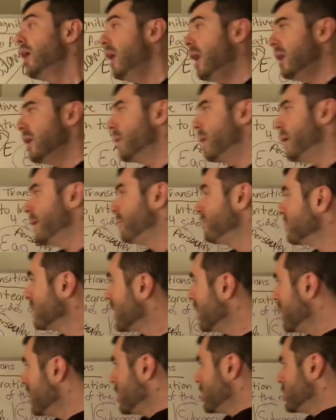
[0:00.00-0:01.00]
Anyway,
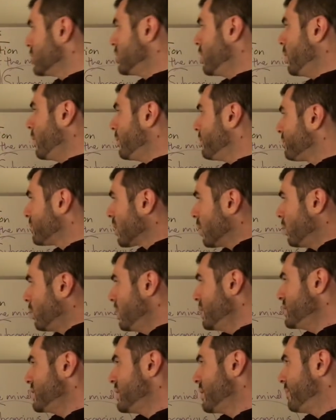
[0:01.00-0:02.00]
so
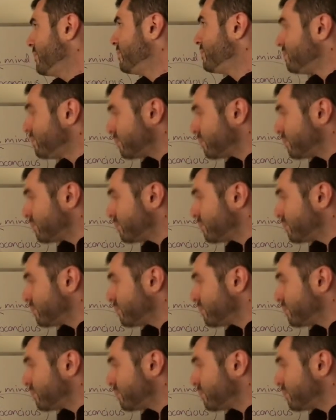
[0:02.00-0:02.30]
wisdom.